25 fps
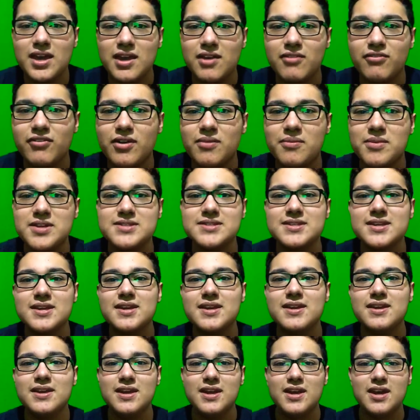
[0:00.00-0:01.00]
if I may
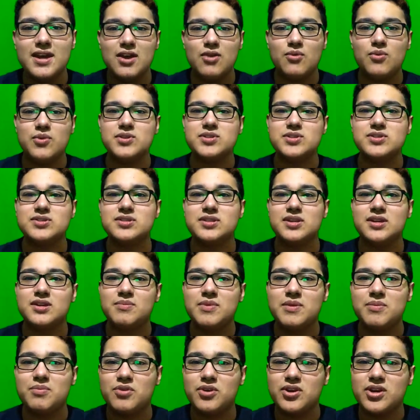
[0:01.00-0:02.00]
say, which is gonna
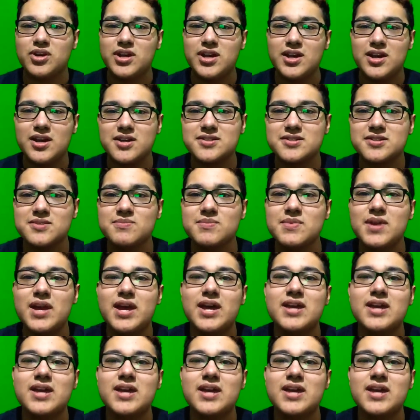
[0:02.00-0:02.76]
be pretty awesome.